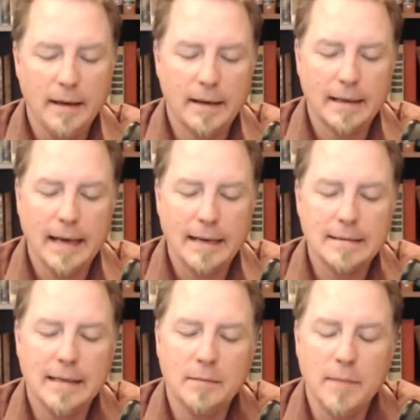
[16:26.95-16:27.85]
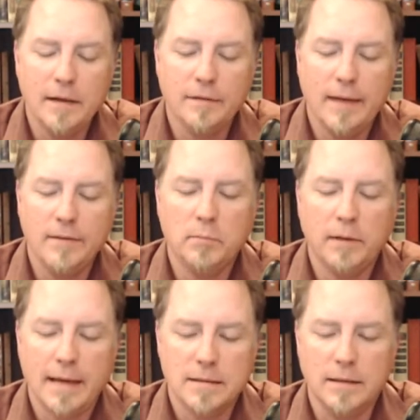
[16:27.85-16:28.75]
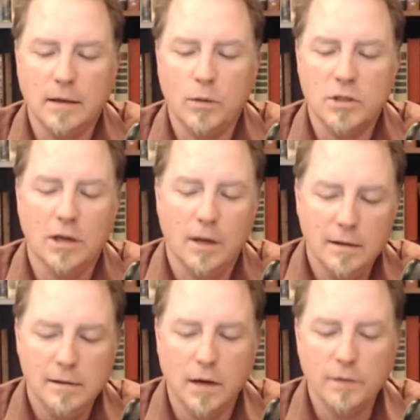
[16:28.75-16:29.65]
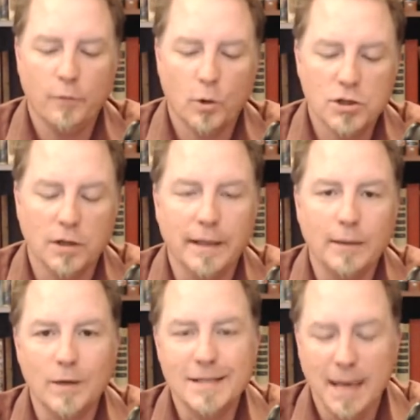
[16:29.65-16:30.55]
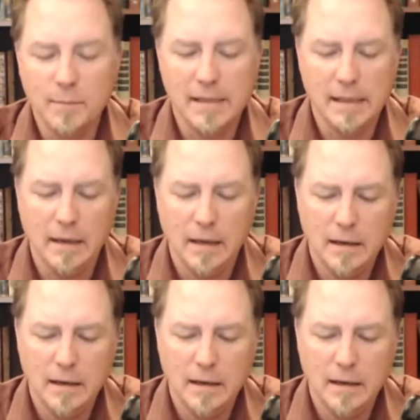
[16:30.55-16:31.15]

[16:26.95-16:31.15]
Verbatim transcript: and a canteen made of heavy plastic, which unfortunately was empty.